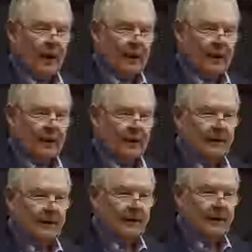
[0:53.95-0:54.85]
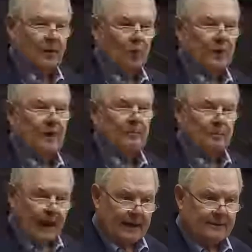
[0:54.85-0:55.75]
equated with
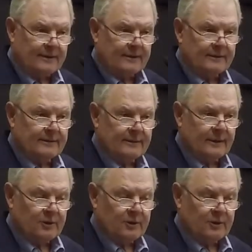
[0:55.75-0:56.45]
the best